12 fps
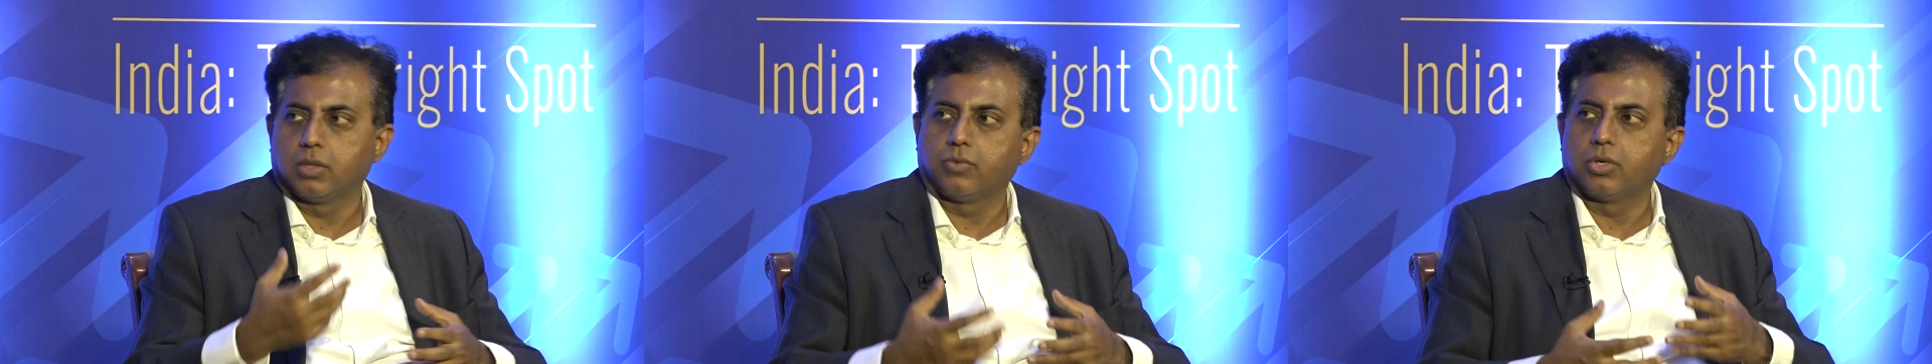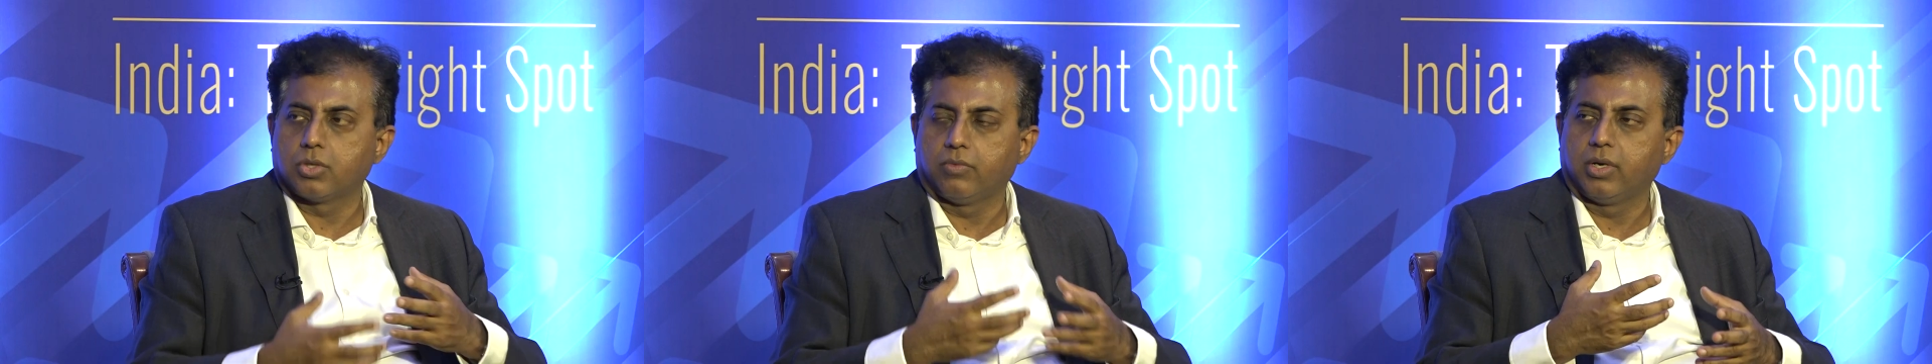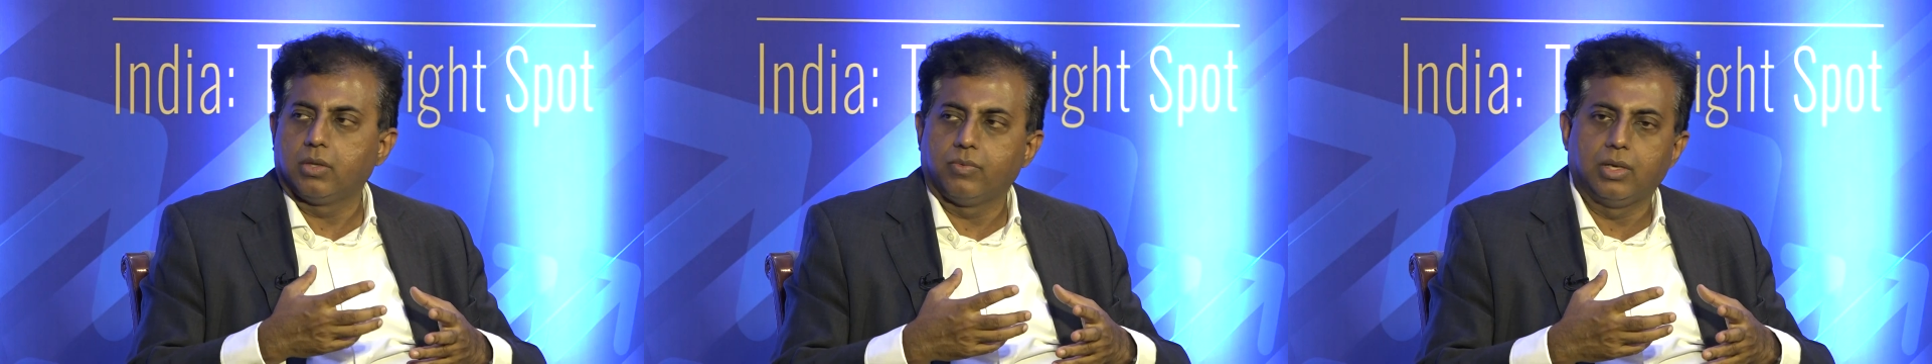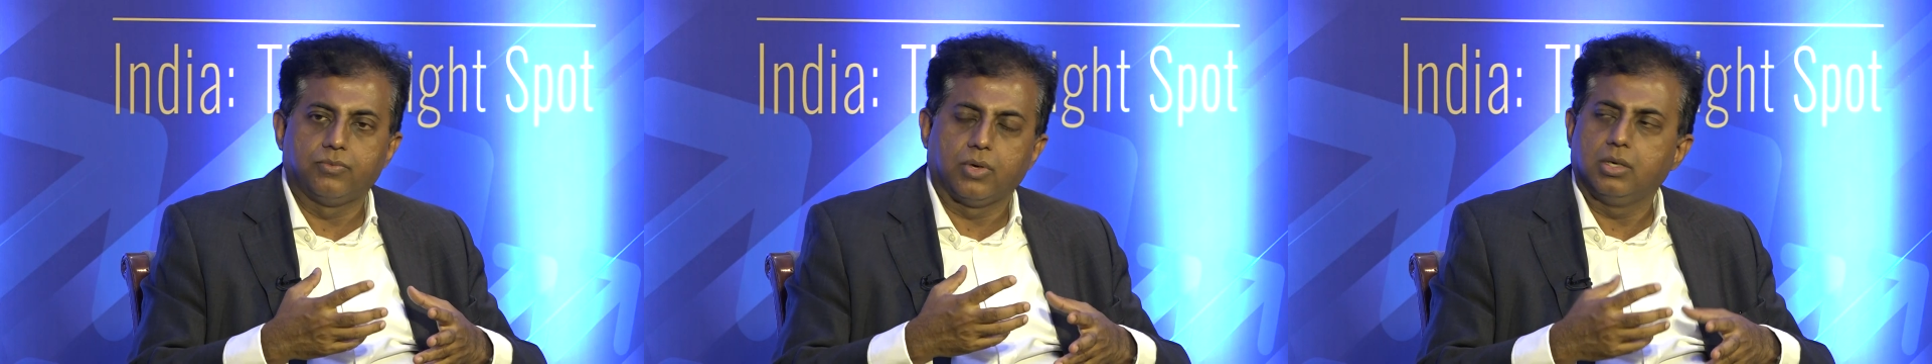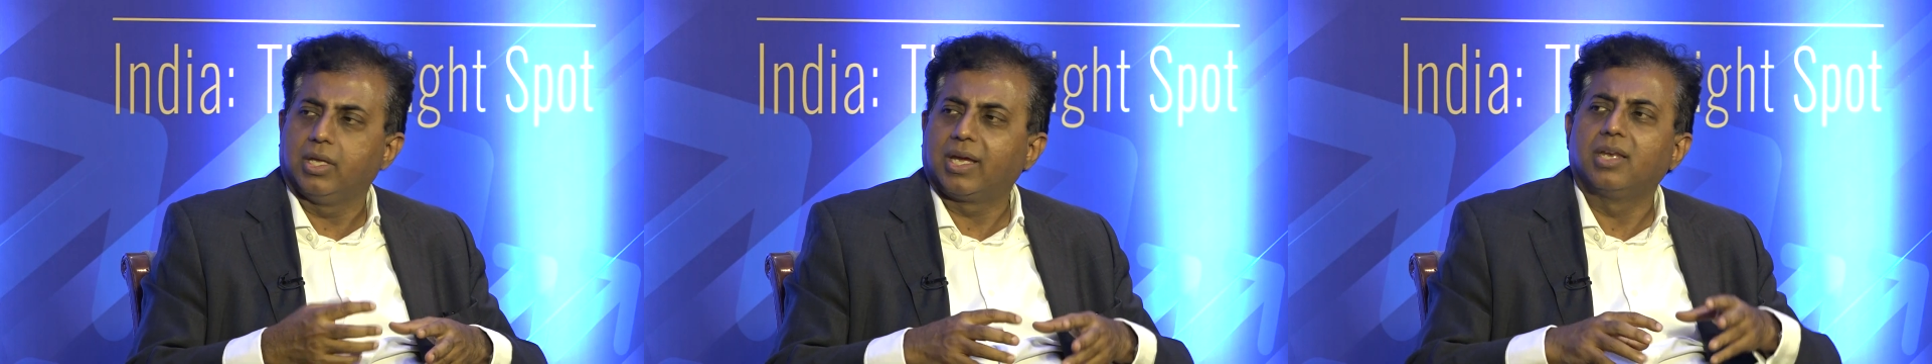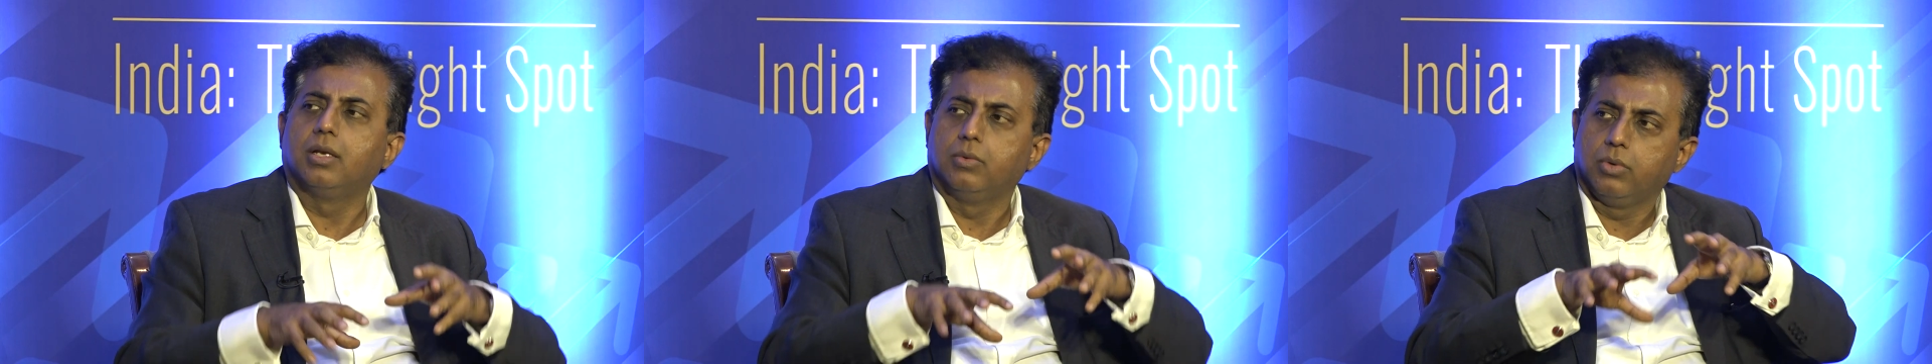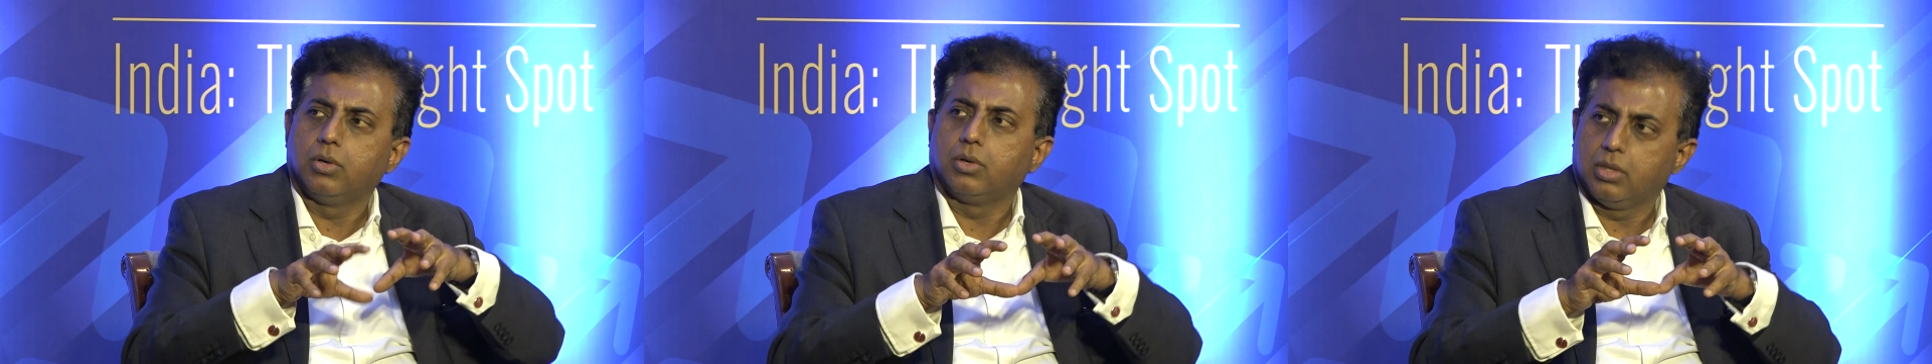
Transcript: fund or sovereign wealth fund, they can